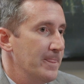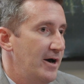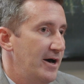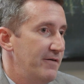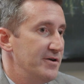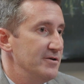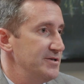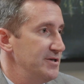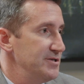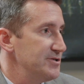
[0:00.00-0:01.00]
if
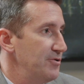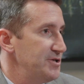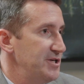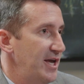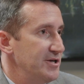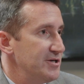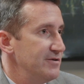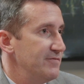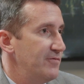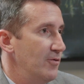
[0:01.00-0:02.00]
there's an
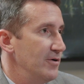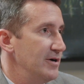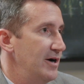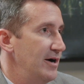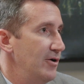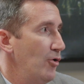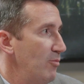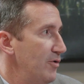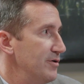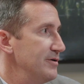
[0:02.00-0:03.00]
association for
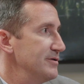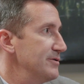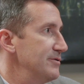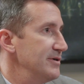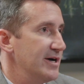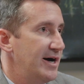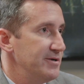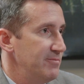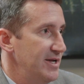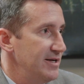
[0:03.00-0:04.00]
homeowners or a
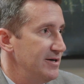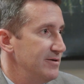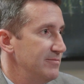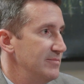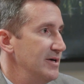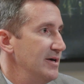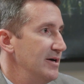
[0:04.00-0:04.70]
condominium.